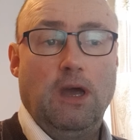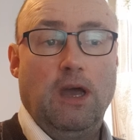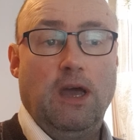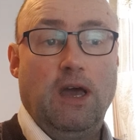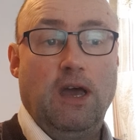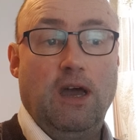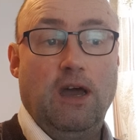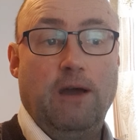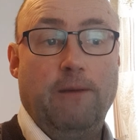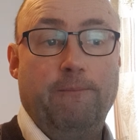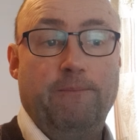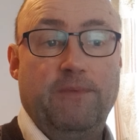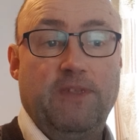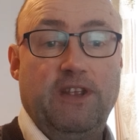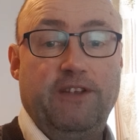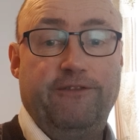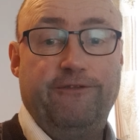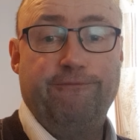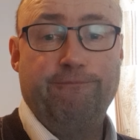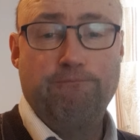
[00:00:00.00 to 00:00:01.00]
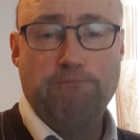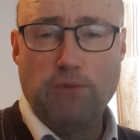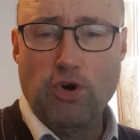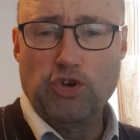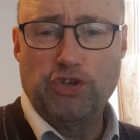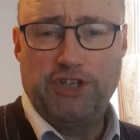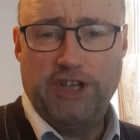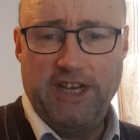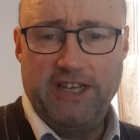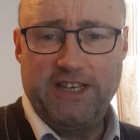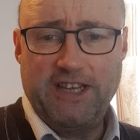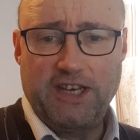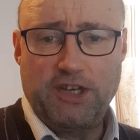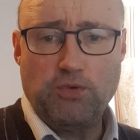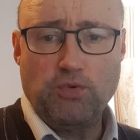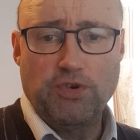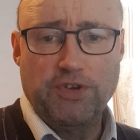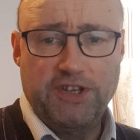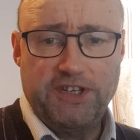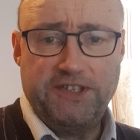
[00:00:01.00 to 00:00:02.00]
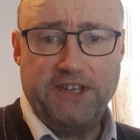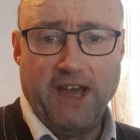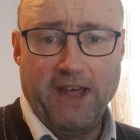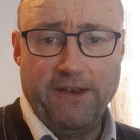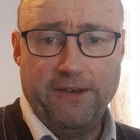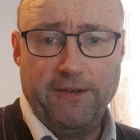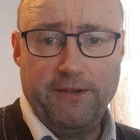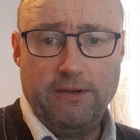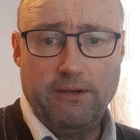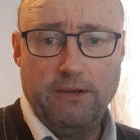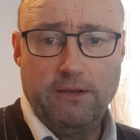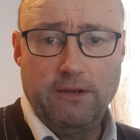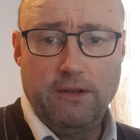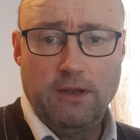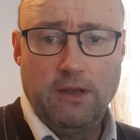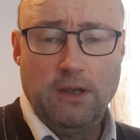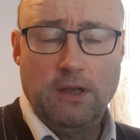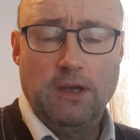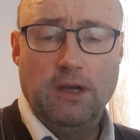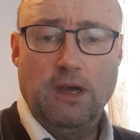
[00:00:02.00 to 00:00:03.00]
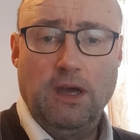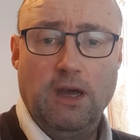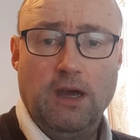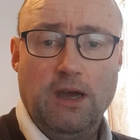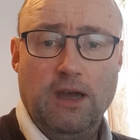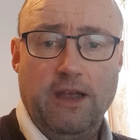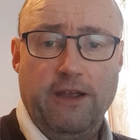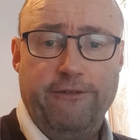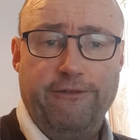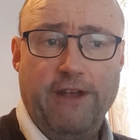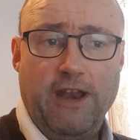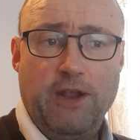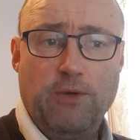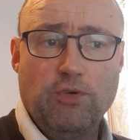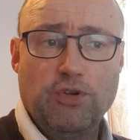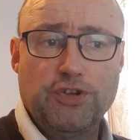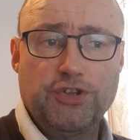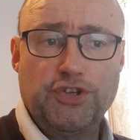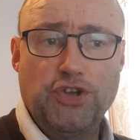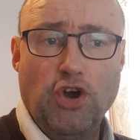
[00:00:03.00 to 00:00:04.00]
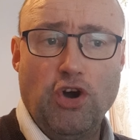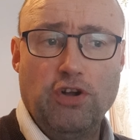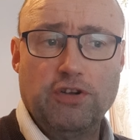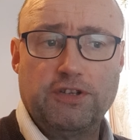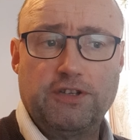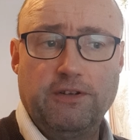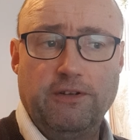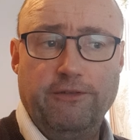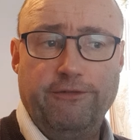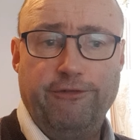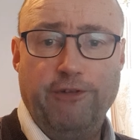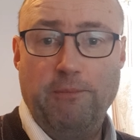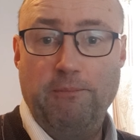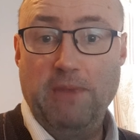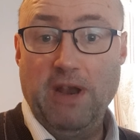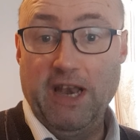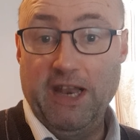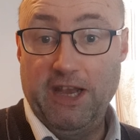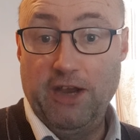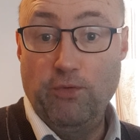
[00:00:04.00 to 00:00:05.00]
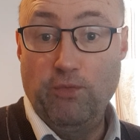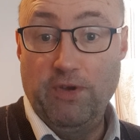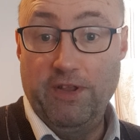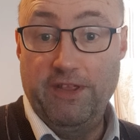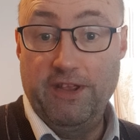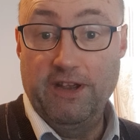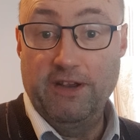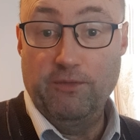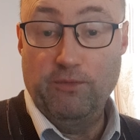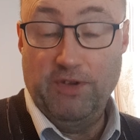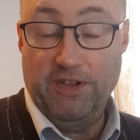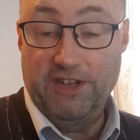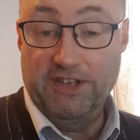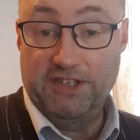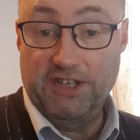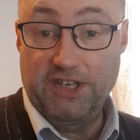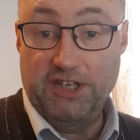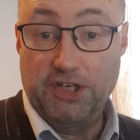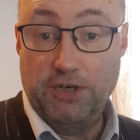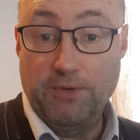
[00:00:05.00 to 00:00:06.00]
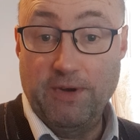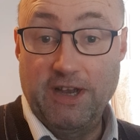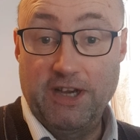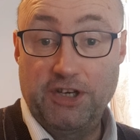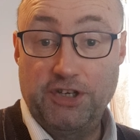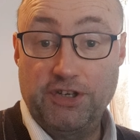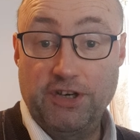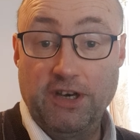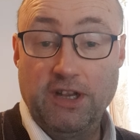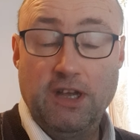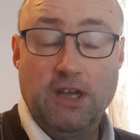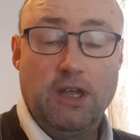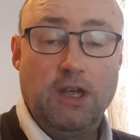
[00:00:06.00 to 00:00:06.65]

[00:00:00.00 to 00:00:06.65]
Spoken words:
It's much easier to understand if anyone's not familiar with the situation.